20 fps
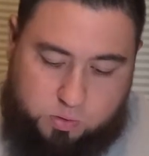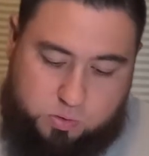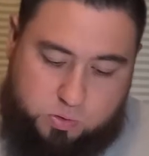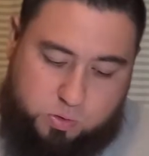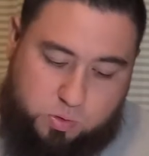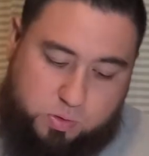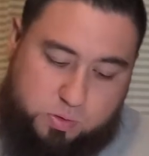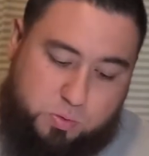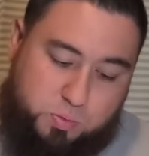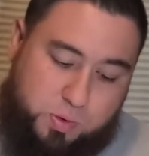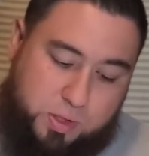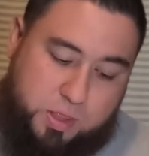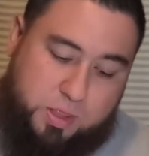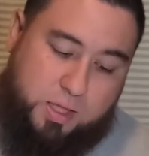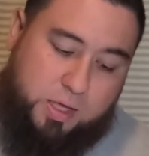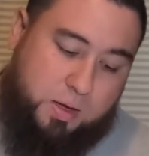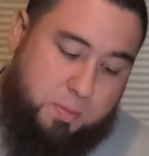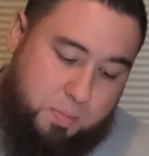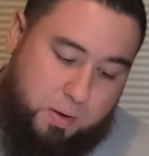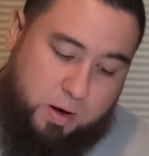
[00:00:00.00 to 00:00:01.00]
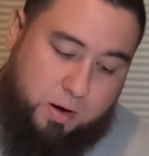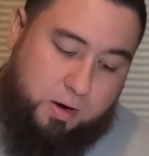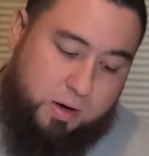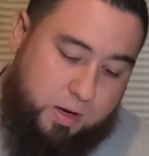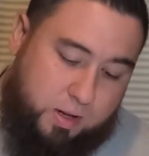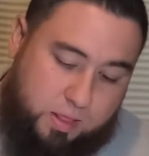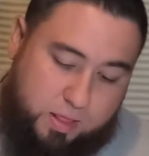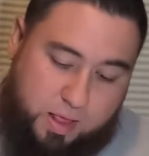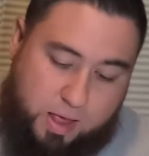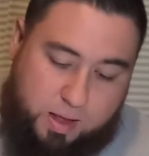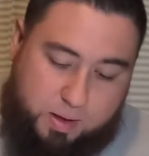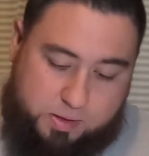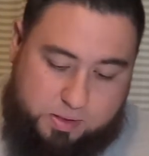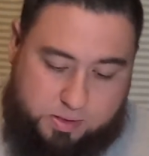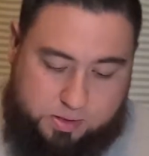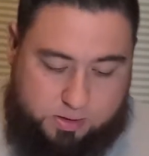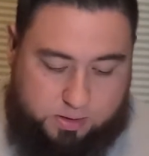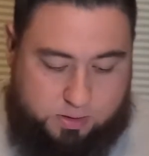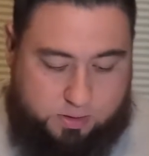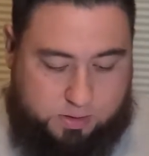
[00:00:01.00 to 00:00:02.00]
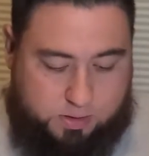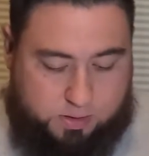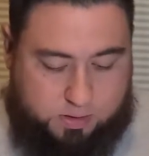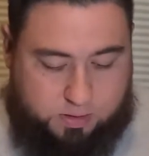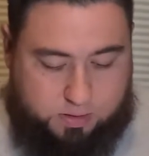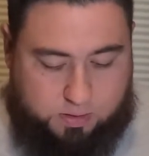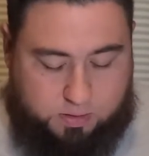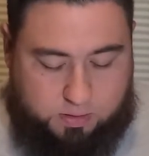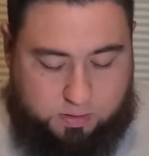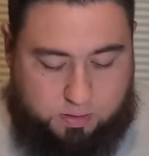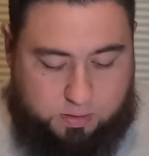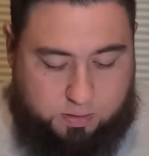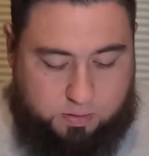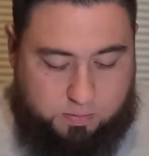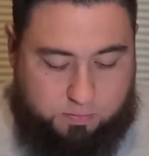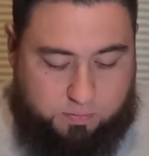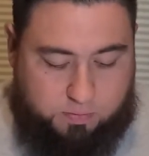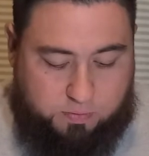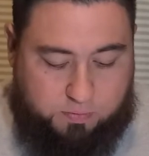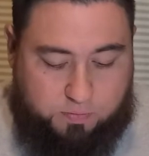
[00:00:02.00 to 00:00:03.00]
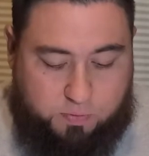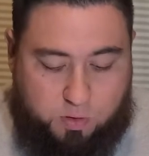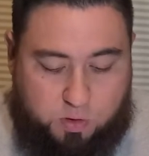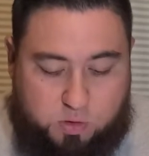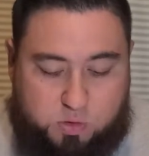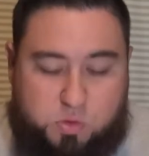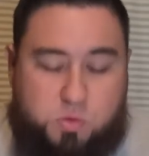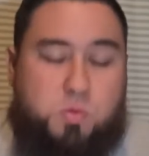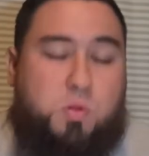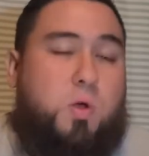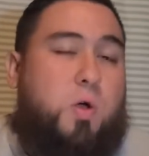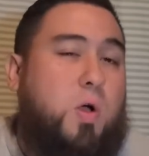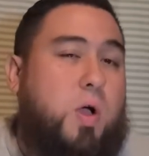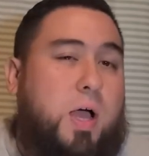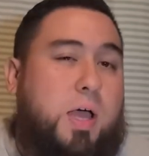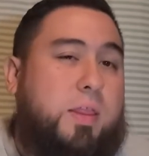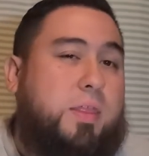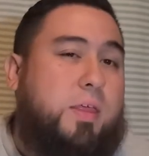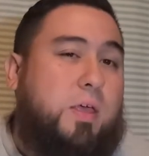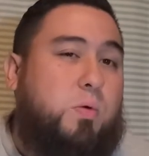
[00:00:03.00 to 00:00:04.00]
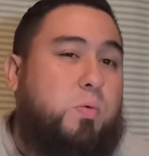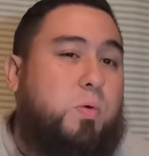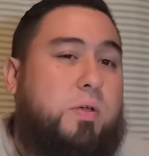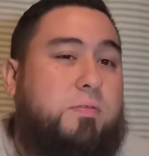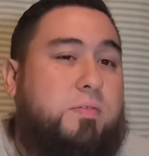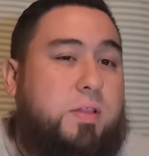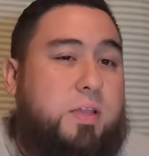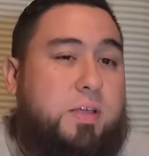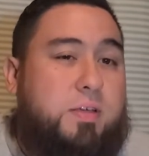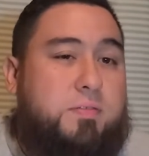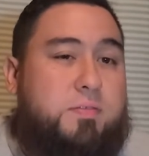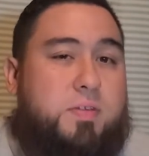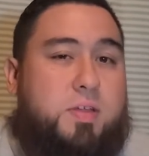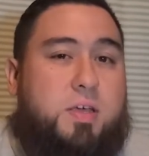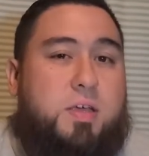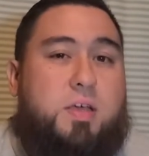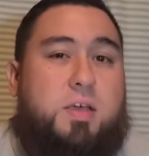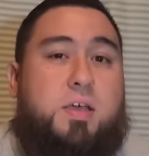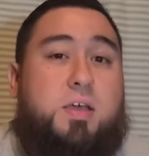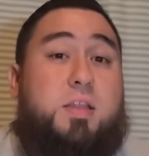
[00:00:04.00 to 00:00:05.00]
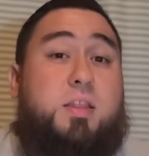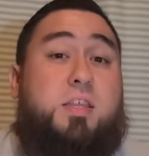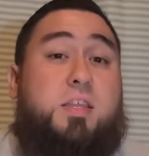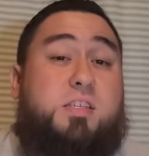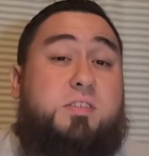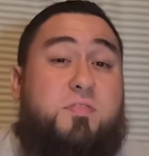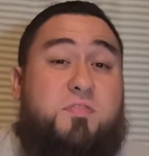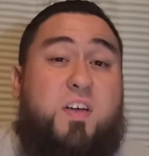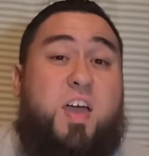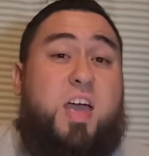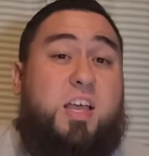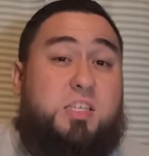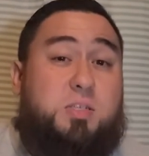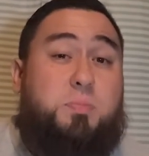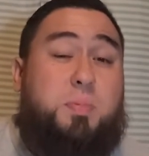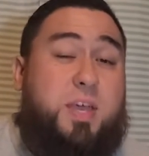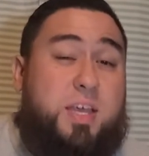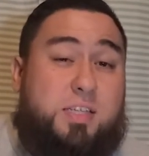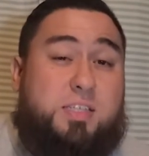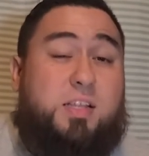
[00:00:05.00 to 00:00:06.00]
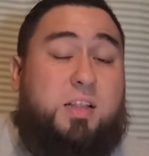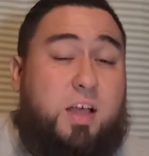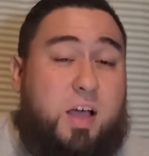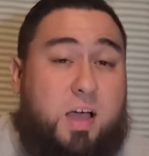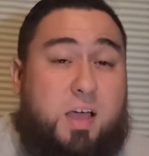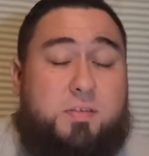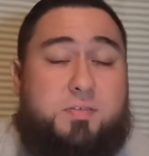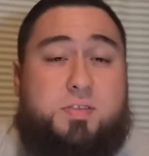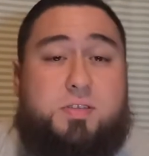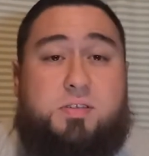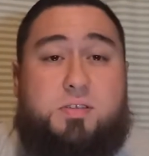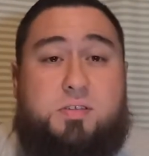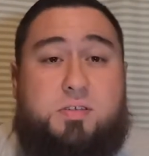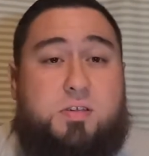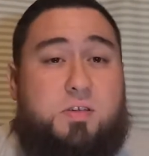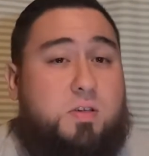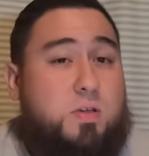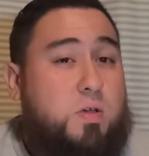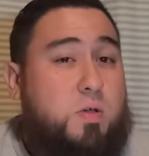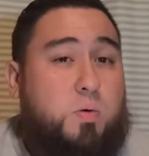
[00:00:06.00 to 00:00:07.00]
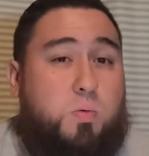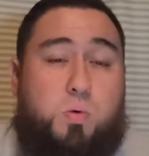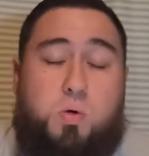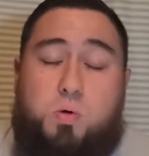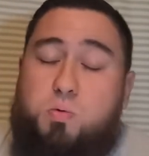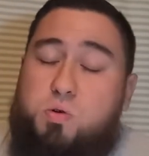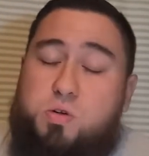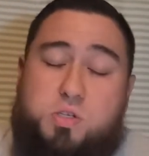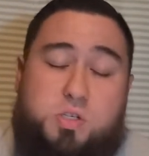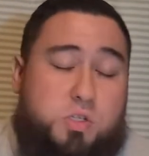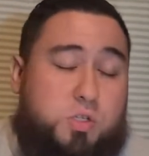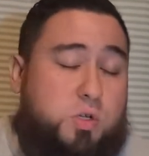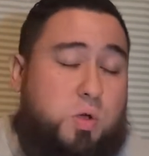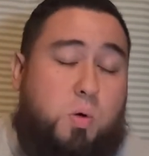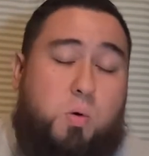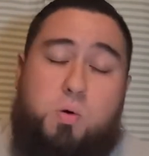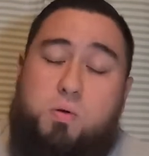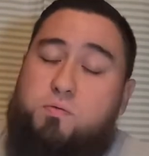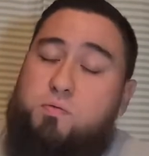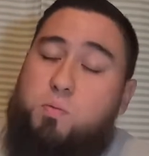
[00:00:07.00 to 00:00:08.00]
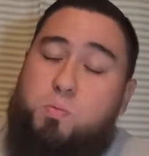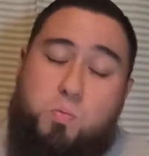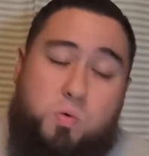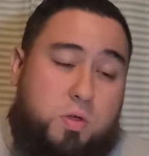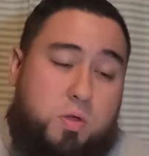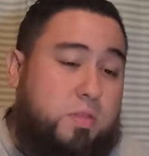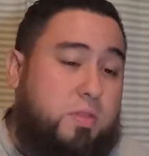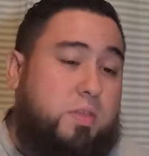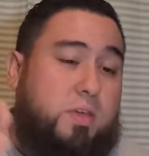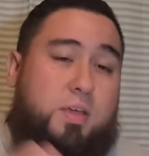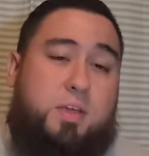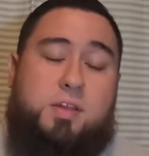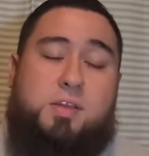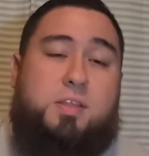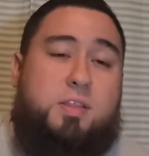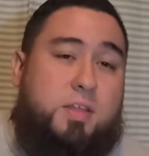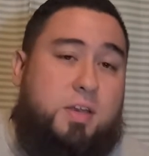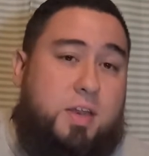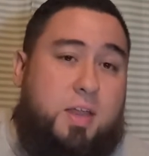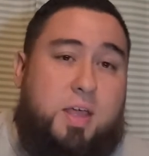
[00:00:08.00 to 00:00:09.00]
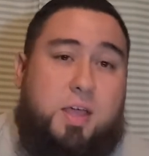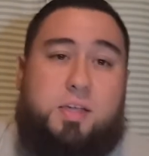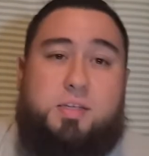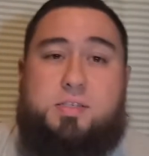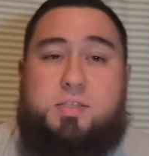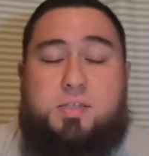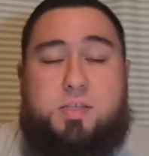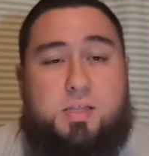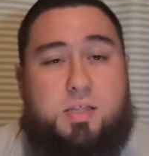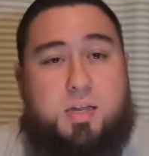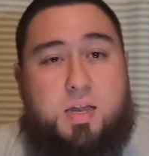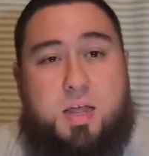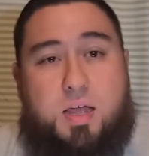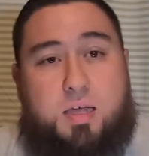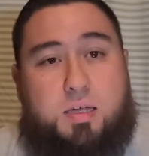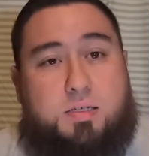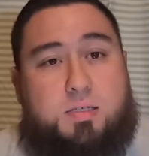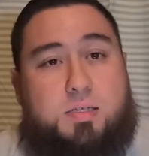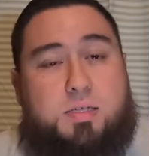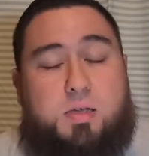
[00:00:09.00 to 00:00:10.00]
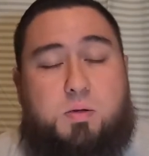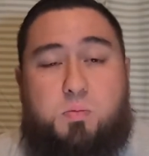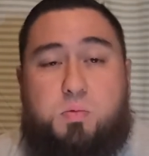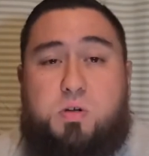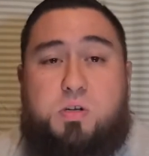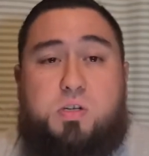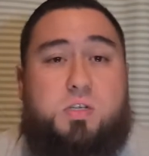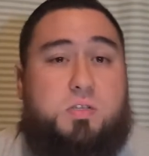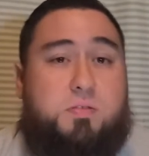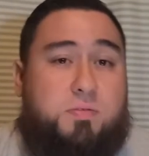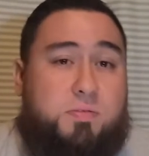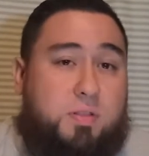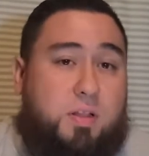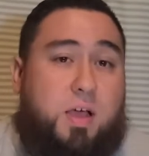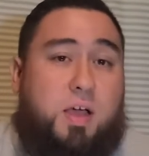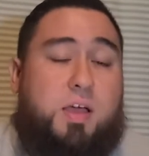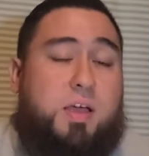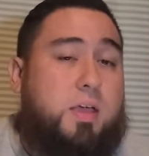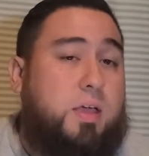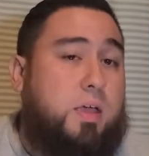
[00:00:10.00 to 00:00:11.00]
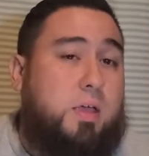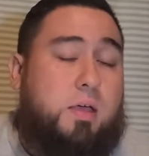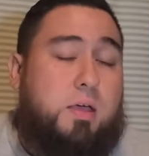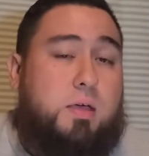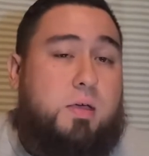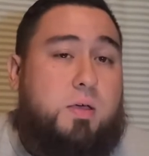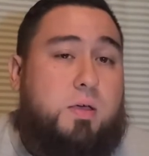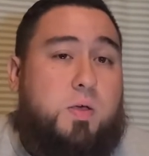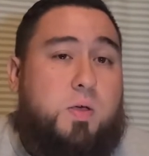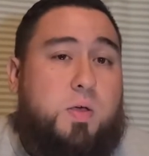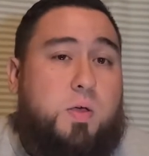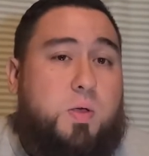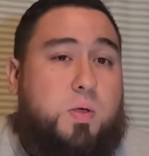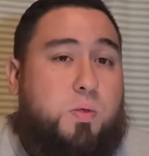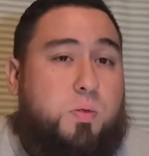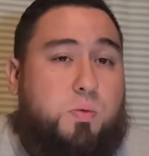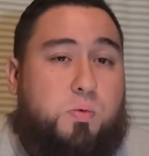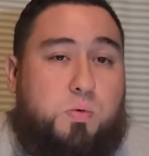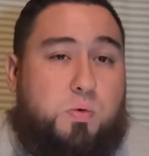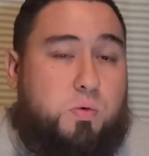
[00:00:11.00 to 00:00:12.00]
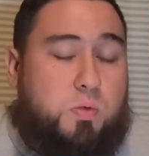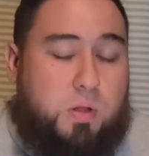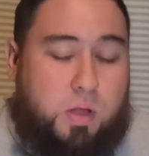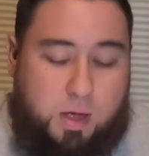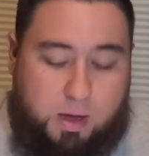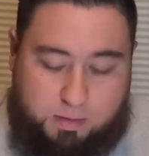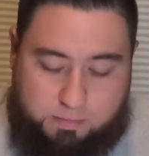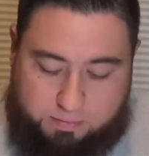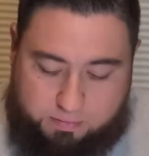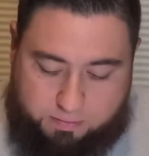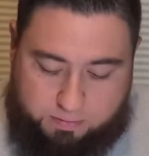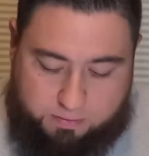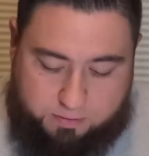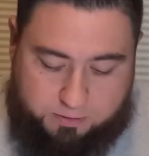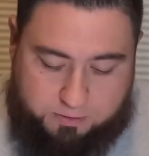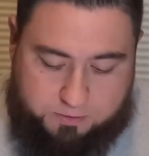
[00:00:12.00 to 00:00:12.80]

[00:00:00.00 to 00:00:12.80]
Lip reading: So as we think about it in that sense, for far too long I think we've lived these fast-paced lives, where we're just going from one thing to the next, and we're just flying through life.